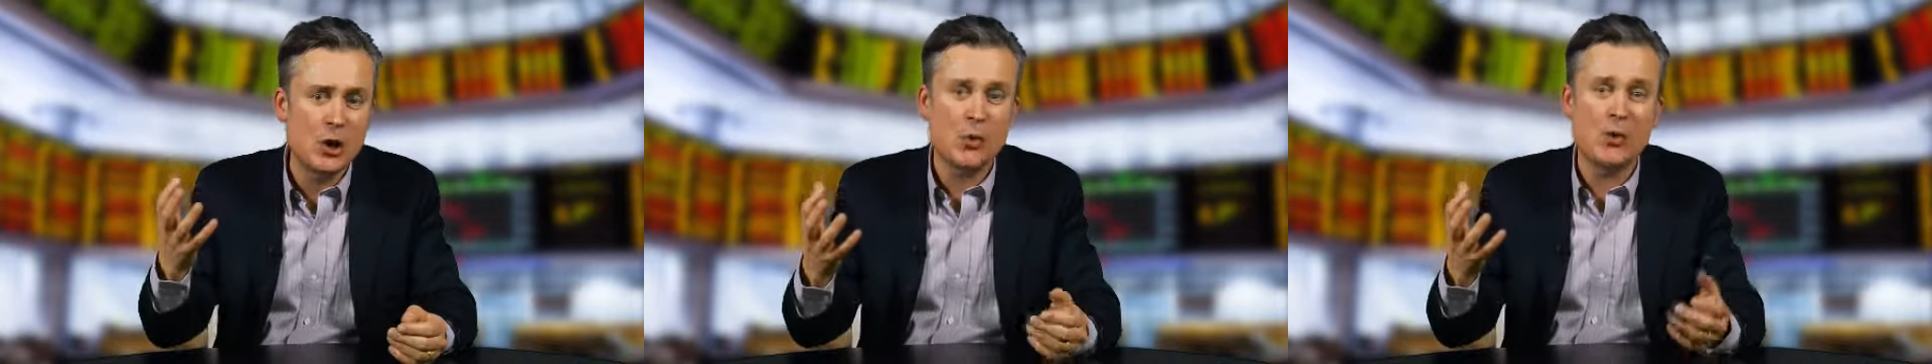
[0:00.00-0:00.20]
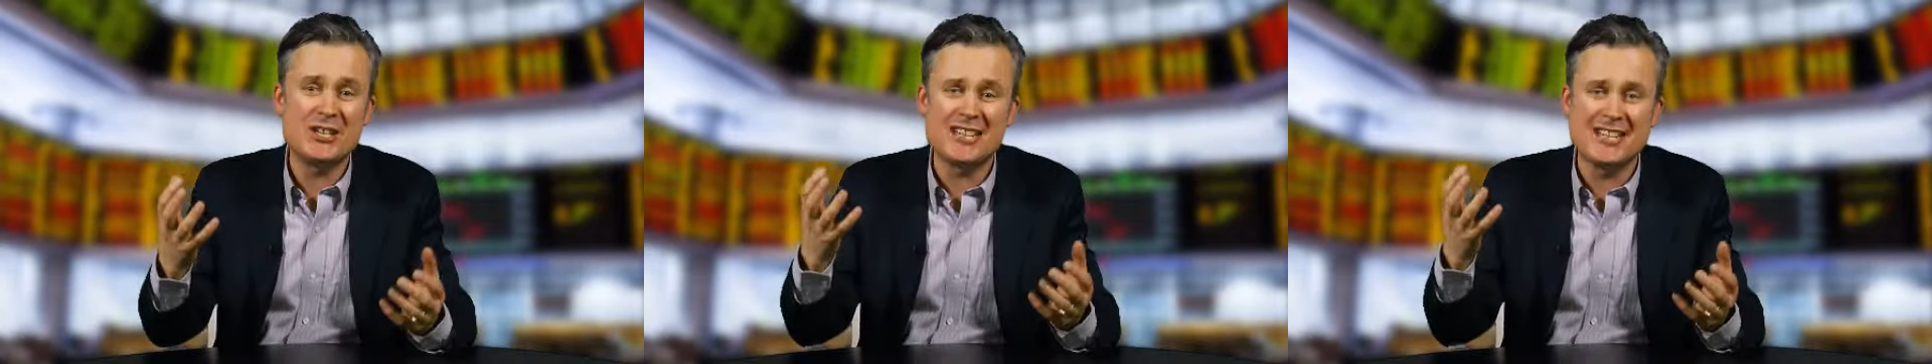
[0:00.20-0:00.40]

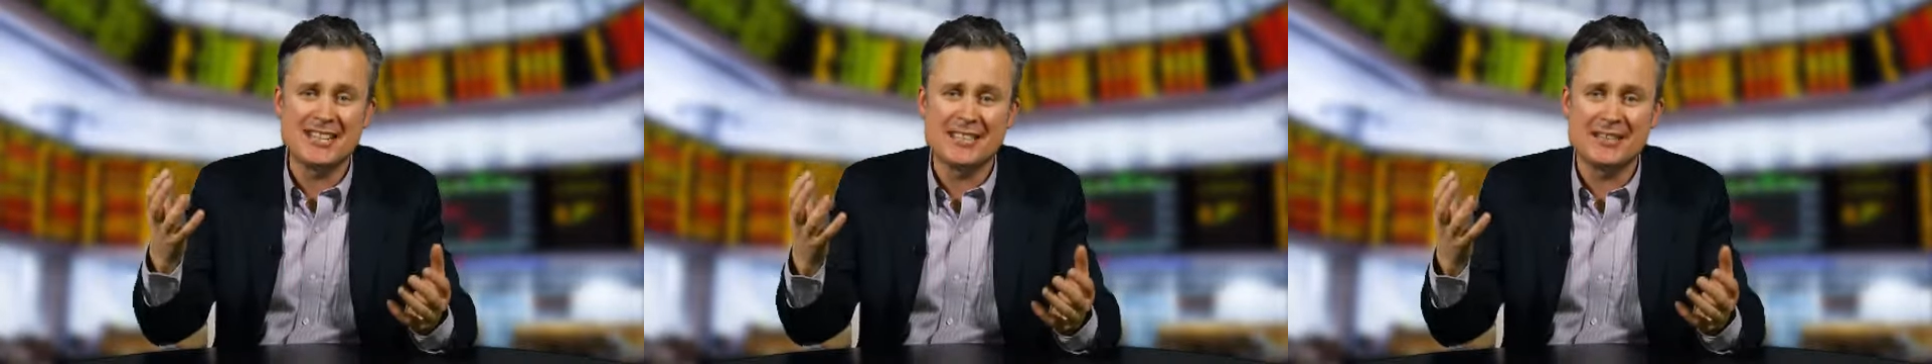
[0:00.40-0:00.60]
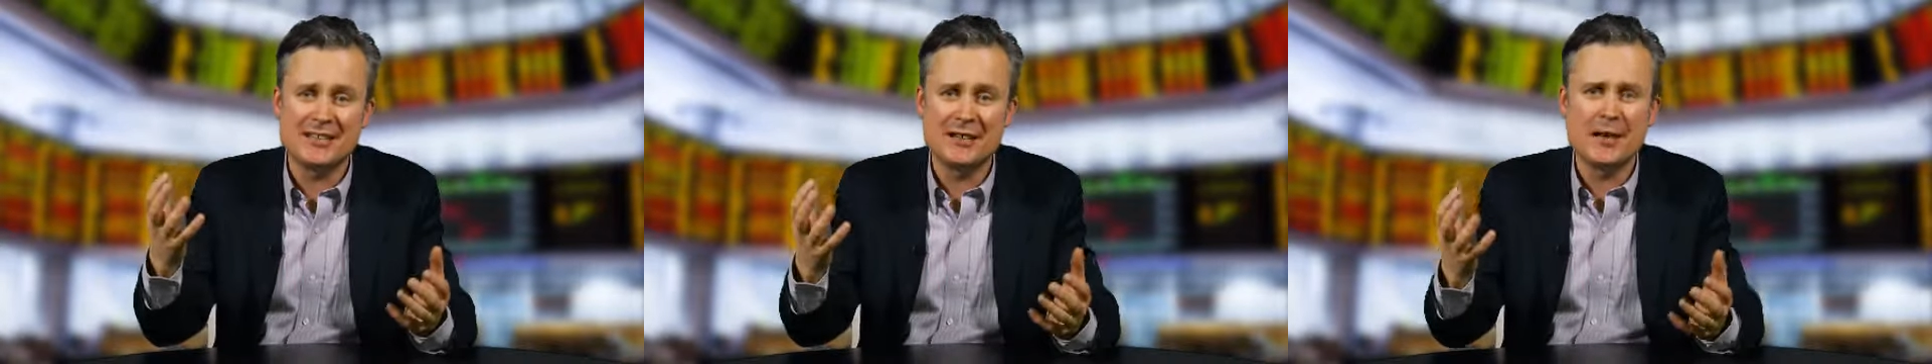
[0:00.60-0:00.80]
which in
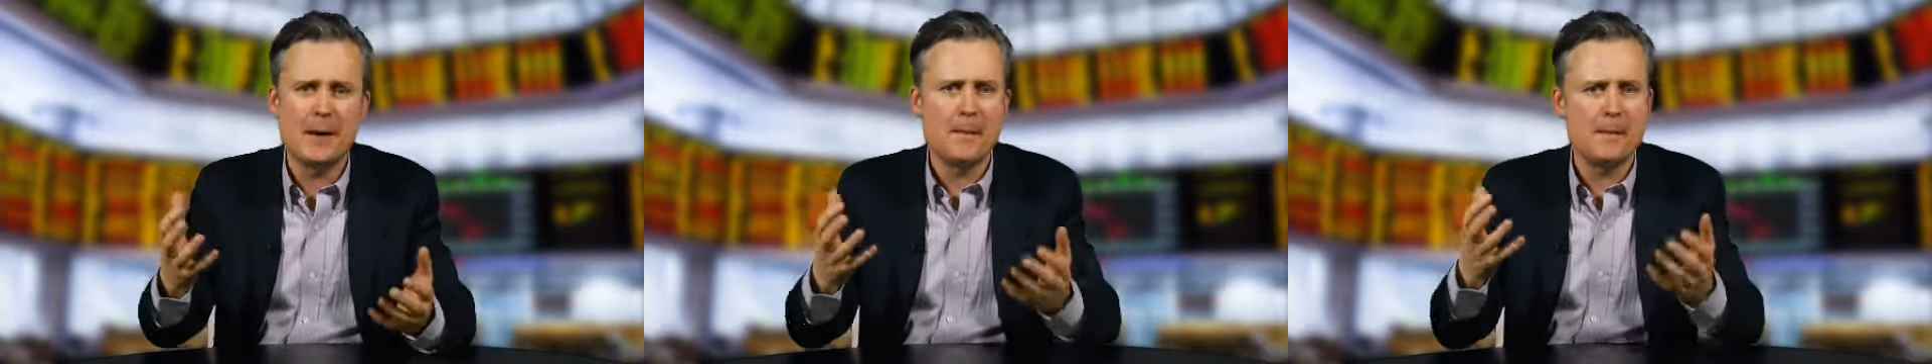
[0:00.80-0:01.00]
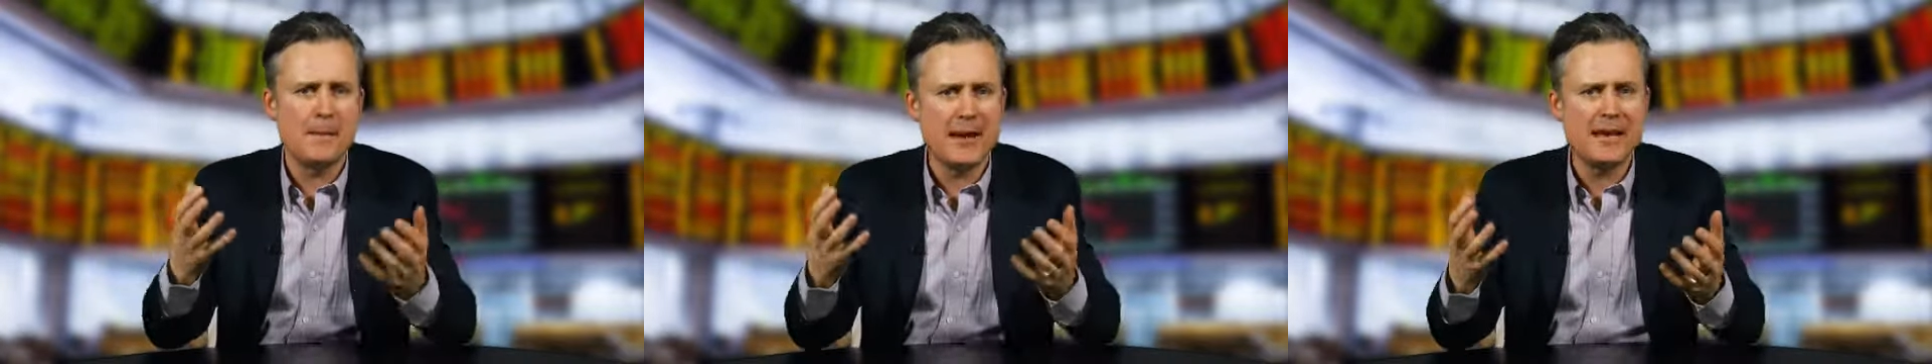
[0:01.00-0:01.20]
turn
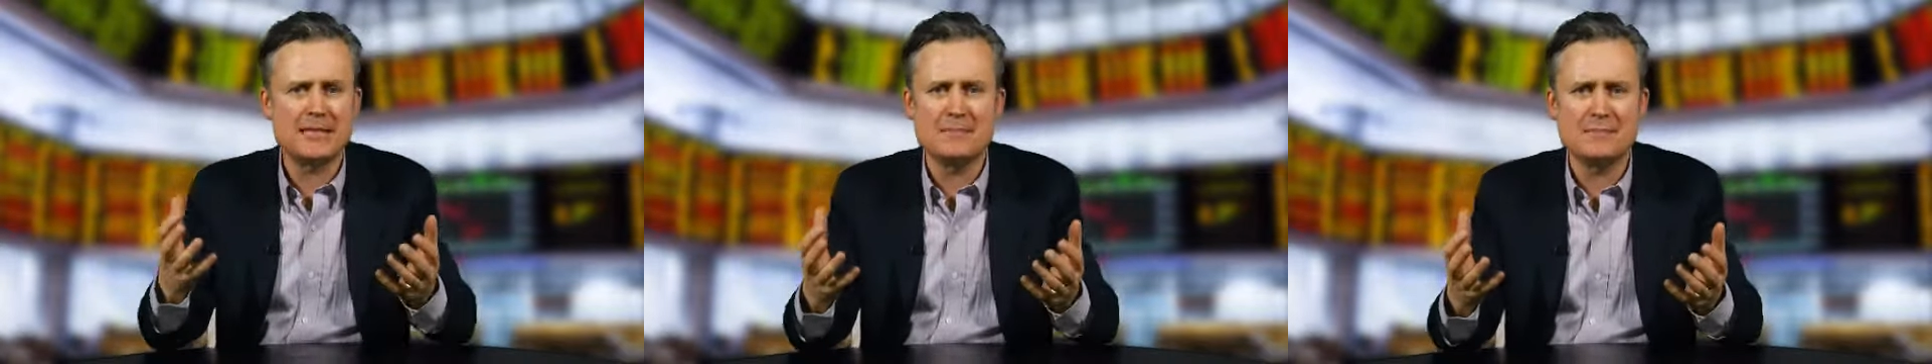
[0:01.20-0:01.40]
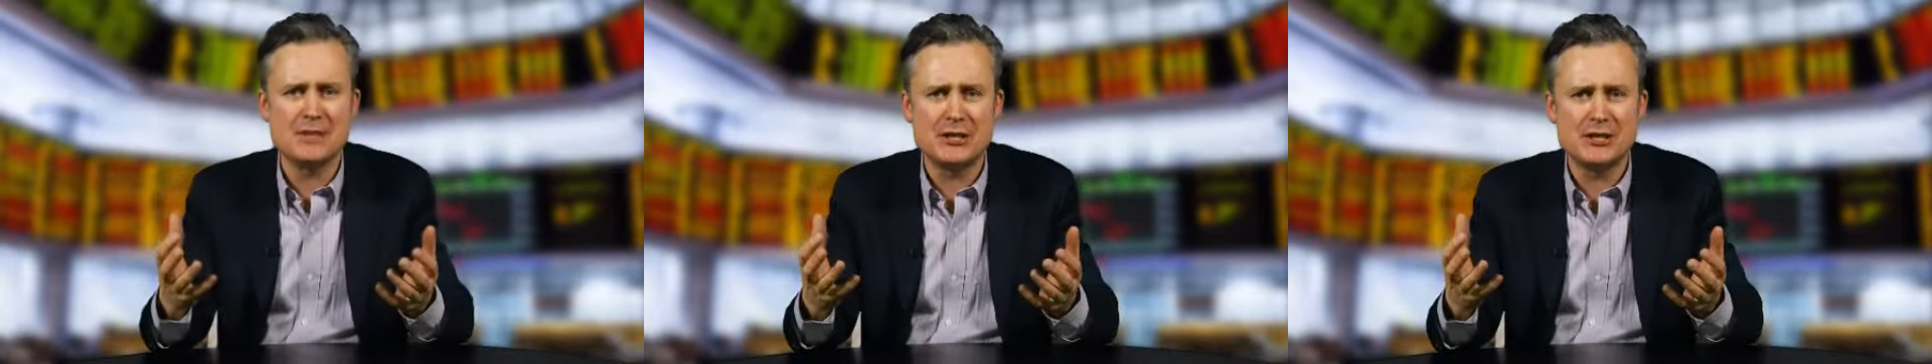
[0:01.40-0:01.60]
makes
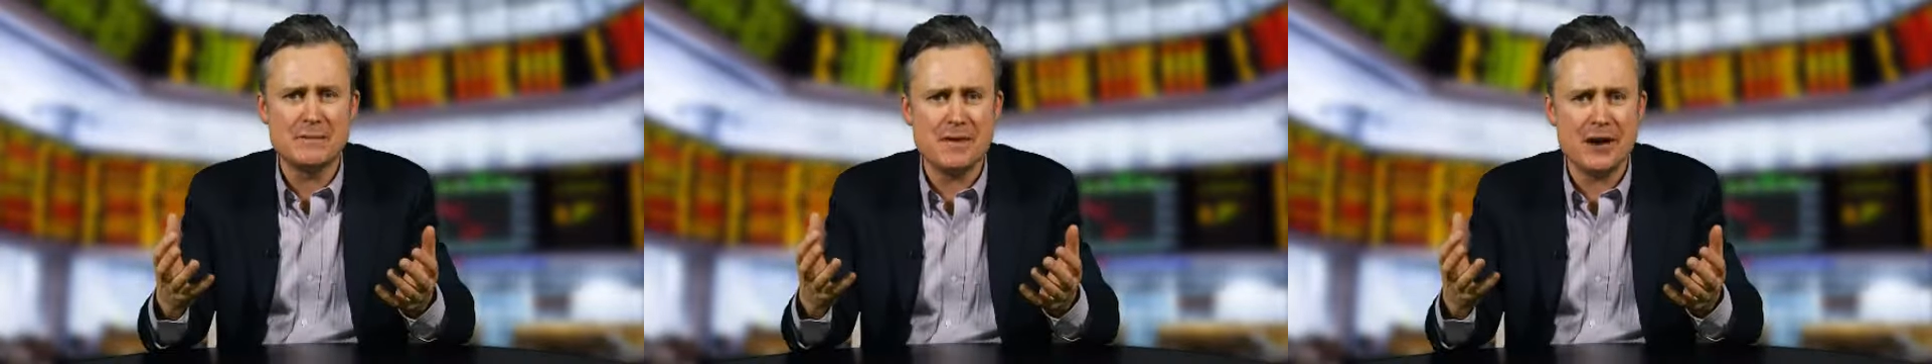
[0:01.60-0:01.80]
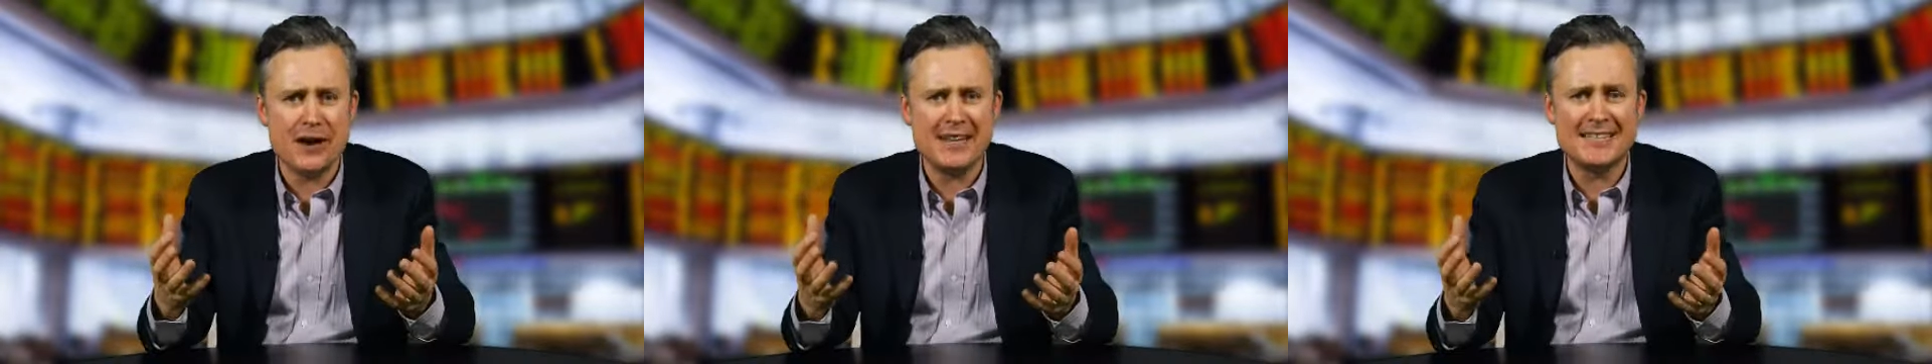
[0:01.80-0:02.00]
emerging
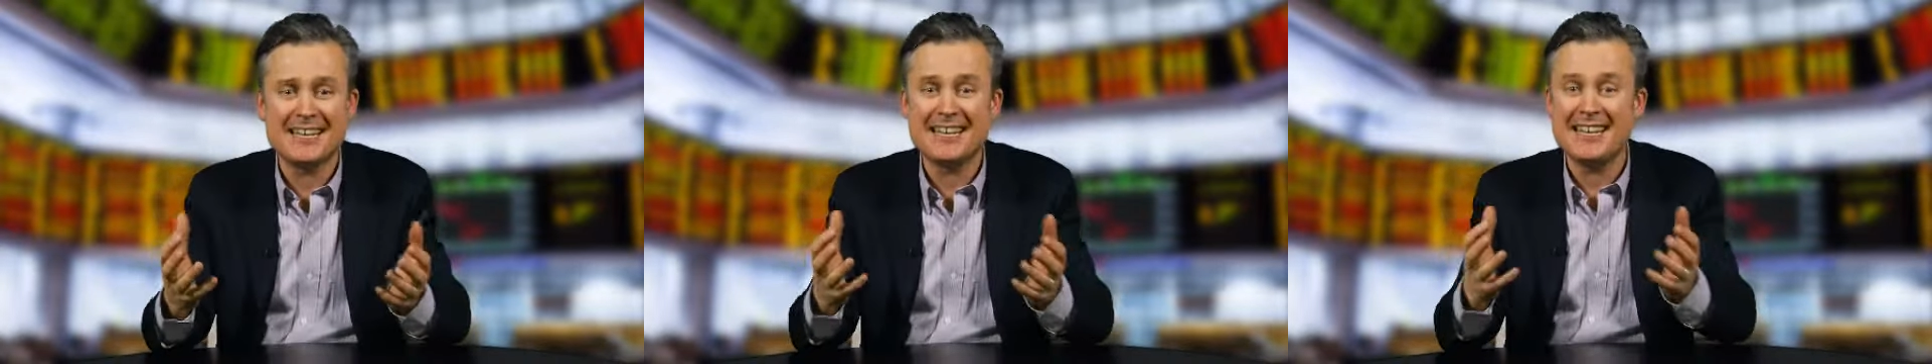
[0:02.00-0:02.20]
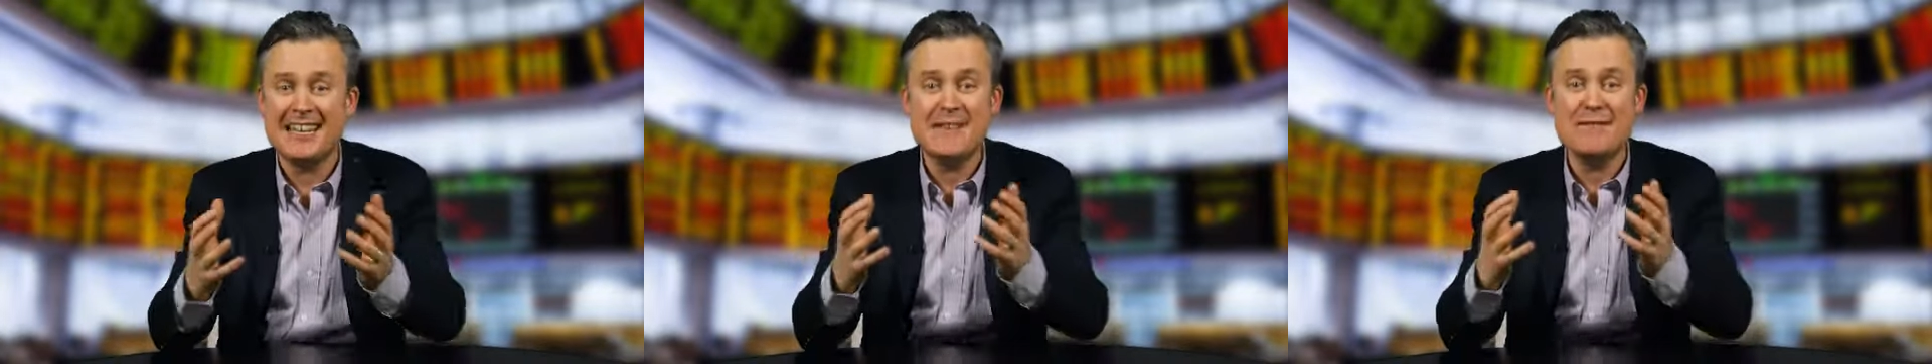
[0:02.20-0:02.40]
markets
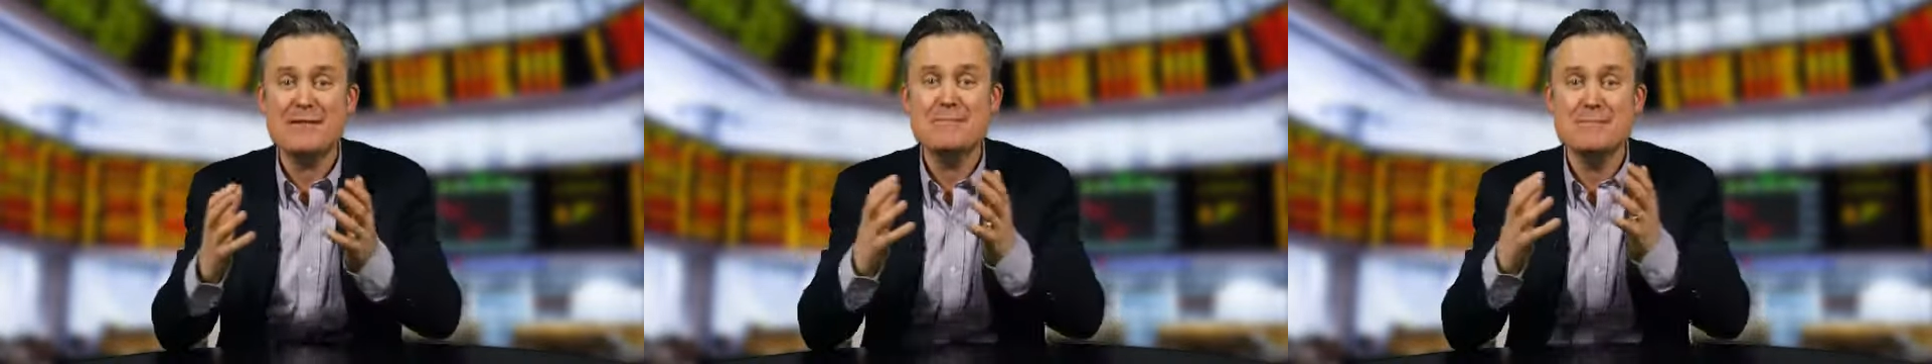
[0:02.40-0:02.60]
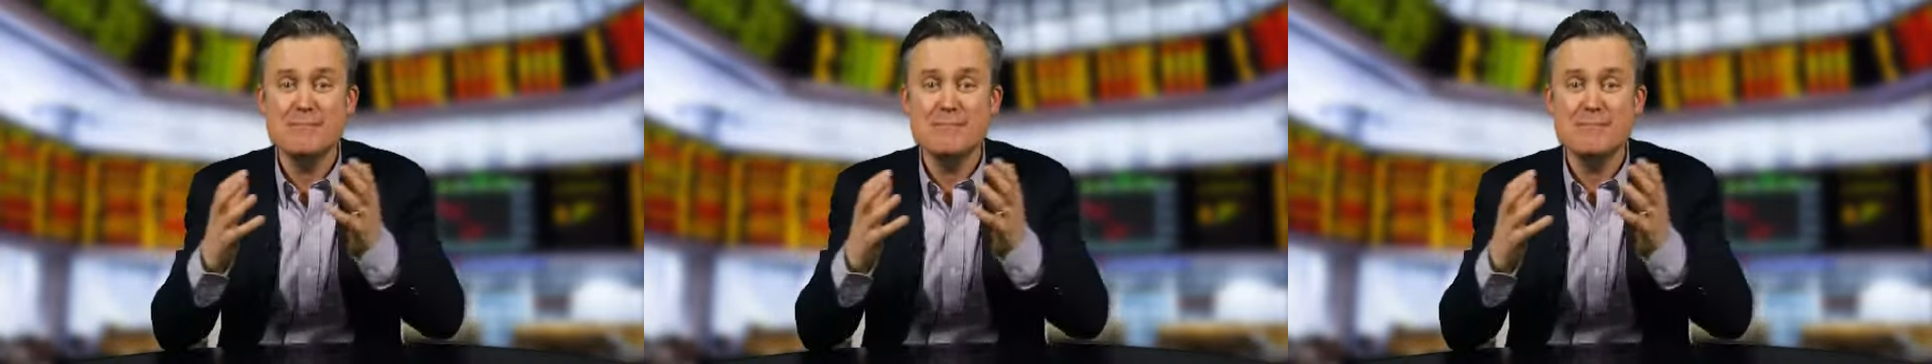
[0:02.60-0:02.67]
even